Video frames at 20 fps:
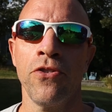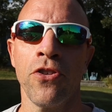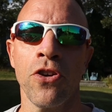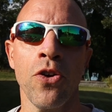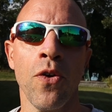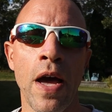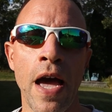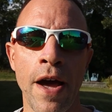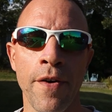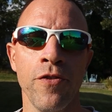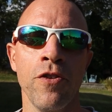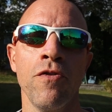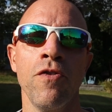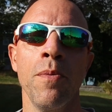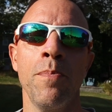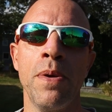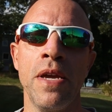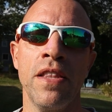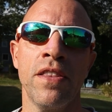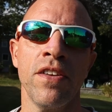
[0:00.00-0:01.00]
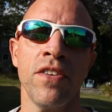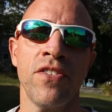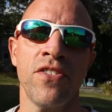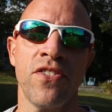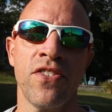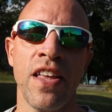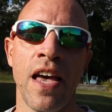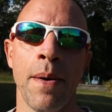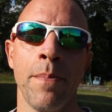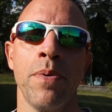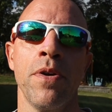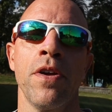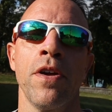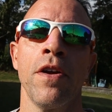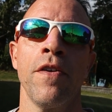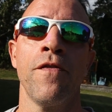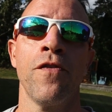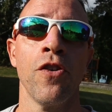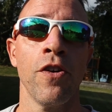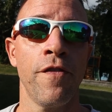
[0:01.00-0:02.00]
So you'll have to repeat this step
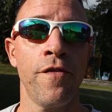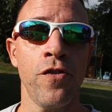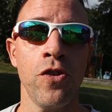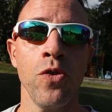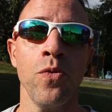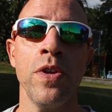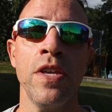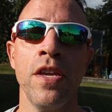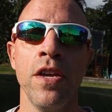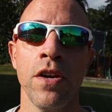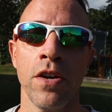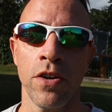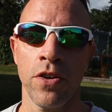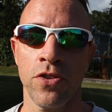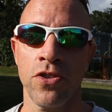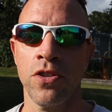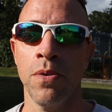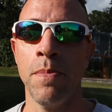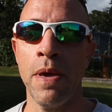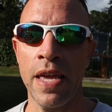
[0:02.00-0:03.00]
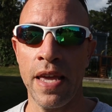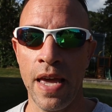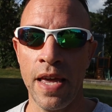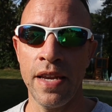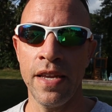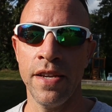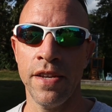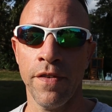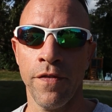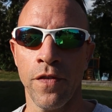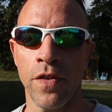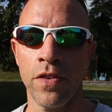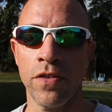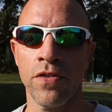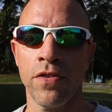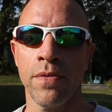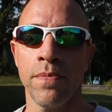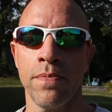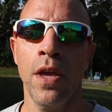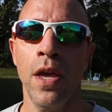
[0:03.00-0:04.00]
for a few years to make any
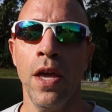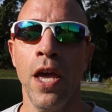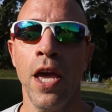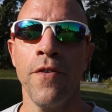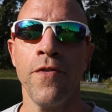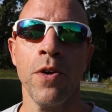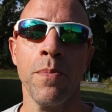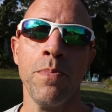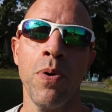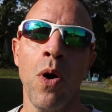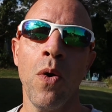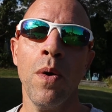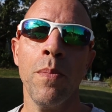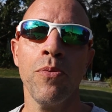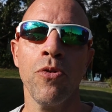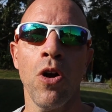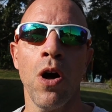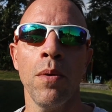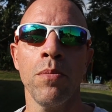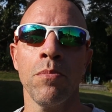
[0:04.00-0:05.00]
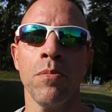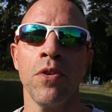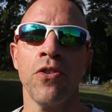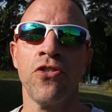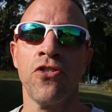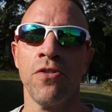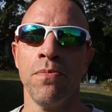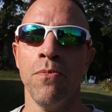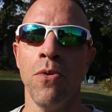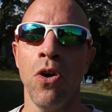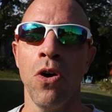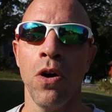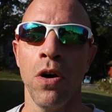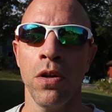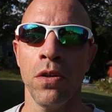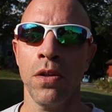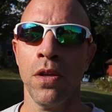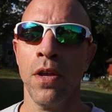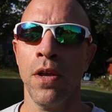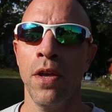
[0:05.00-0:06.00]
difference. If your POA problem is
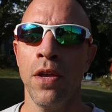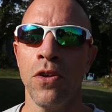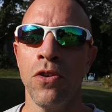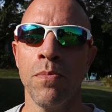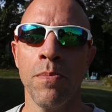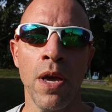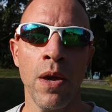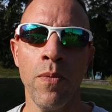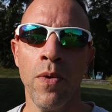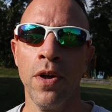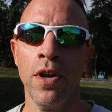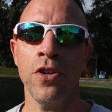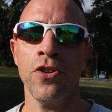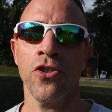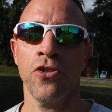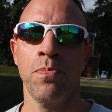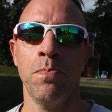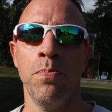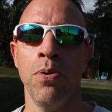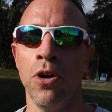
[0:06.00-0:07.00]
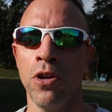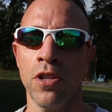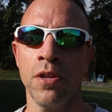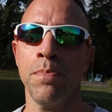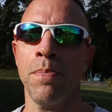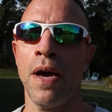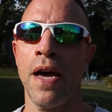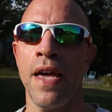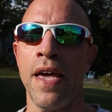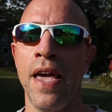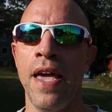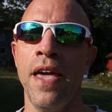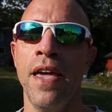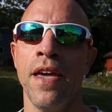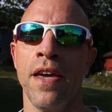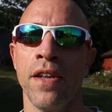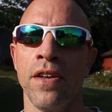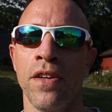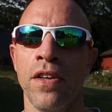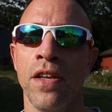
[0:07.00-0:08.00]
small, you may want to just pull it by
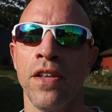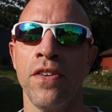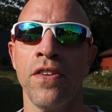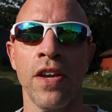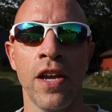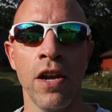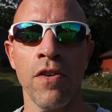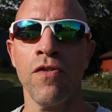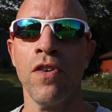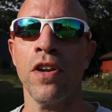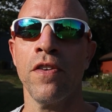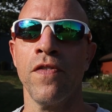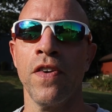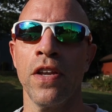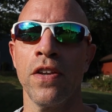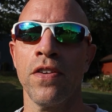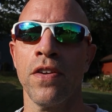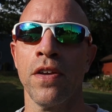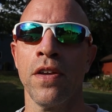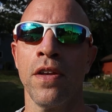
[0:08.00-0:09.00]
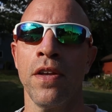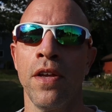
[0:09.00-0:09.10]
hand to get rid of it.